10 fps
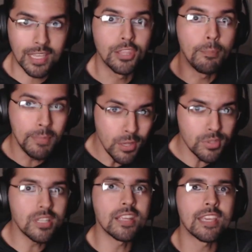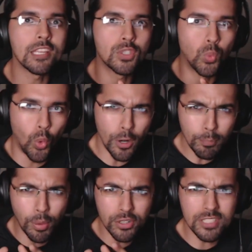And the music is one
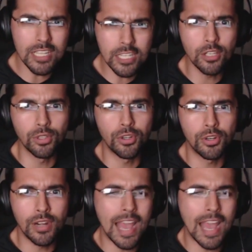particular